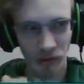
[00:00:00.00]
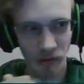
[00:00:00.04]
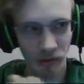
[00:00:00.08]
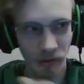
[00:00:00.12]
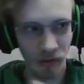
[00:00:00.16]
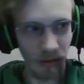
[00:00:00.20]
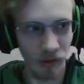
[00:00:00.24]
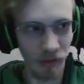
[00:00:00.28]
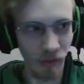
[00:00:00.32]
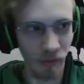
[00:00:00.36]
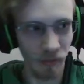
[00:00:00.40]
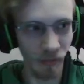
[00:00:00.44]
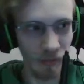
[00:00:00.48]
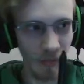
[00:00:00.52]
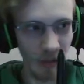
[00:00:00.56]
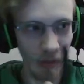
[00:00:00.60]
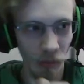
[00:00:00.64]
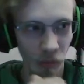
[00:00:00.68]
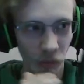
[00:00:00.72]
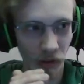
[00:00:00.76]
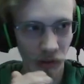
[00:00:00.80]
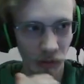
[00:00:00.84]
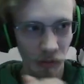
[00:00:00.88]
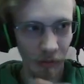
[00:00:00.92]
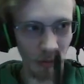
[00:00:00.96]
So I'm
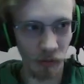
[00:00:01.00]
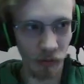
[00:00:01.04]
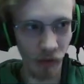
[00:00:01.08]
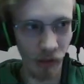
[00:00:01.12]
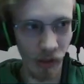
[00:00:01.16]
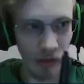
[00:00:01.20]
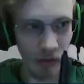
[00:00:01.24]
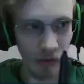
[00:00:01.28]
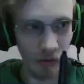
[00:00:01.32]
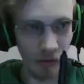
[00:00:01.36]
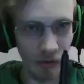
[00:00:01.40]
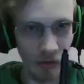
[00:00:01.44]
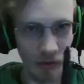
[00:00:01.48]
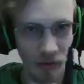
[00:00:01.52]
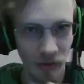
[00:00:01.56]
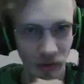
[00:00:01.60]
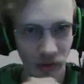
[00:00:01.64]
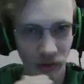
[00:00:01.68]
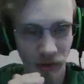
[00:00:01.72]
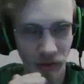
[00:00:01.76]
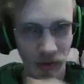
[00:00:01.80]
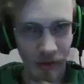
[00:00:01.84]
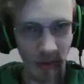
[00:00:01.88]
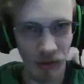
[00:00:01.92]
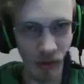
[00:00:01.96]
working with Josh
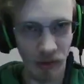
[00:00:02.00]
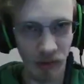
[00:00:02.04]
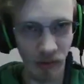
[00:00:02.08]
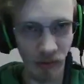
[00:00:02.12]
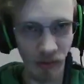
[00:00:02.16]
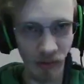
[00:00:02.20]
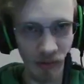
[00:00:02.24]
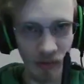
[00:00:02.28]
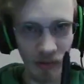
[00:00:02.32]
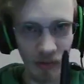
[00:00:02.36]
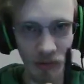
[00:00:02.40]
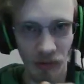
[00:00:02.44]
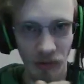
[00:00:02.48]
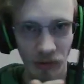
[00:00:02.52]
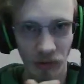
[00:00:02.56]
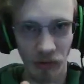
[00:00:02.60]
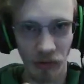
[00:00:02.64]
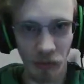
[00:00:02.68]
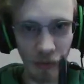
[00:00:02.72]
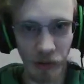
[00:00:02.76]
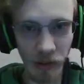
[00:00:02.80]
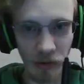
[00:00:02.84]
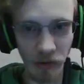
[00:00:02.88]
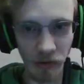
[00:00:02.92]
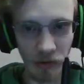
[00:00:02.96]
as he's a
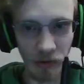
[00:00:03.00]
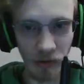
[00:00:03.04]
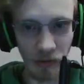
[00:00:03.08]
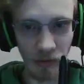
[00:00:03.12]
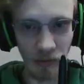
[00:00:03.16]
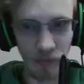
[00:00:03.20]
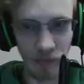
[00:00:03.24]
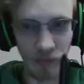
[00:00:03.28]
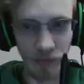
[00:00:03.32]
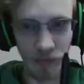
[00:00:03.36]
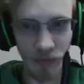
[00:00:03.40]
director,